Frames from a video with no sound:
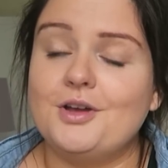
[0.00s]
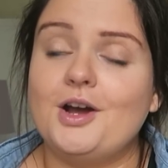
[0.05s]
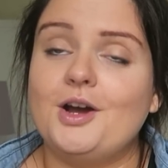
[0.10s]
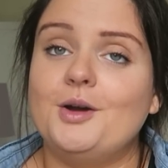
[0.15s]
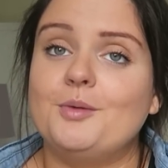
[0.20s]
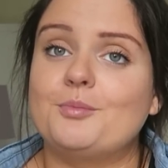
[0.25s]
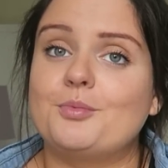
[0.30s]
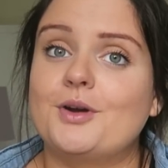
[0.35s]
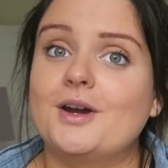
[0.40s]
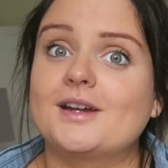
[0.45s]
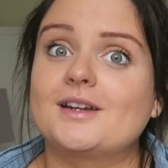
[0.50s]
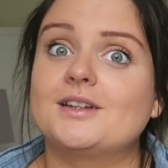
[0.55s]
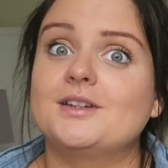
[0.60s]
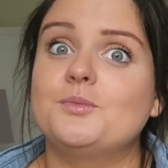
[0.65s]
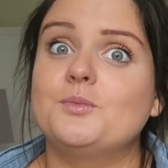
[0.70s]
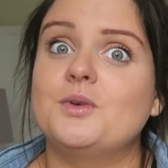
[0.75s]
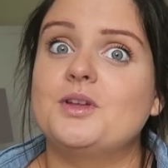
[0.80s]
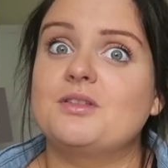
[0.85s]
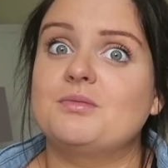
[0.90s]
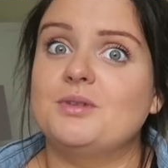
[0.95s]
I'm
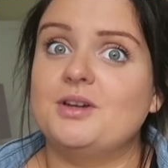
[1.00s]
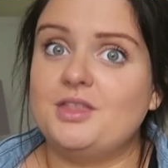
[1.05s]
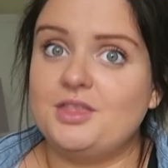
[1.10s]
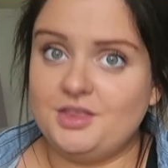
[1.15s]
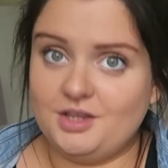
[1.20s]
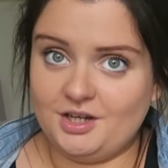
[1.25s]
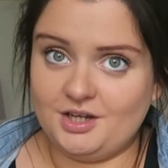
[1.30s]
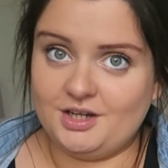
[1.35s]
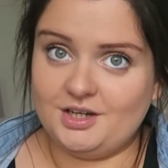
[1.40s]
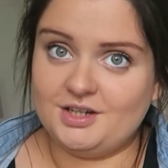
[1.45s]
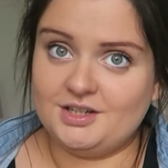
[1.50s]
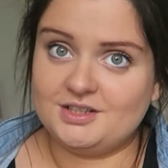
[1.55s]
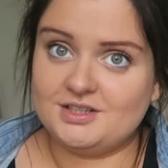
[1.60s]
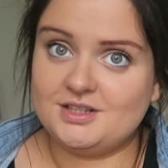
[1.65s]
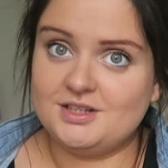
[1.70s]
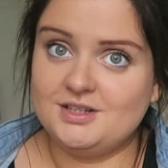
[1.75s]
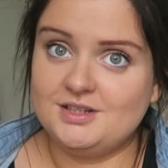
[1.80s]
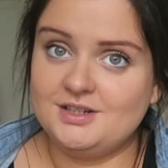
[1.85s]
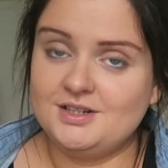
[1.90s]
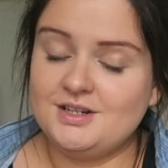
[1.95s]
pregnant with my 3rd,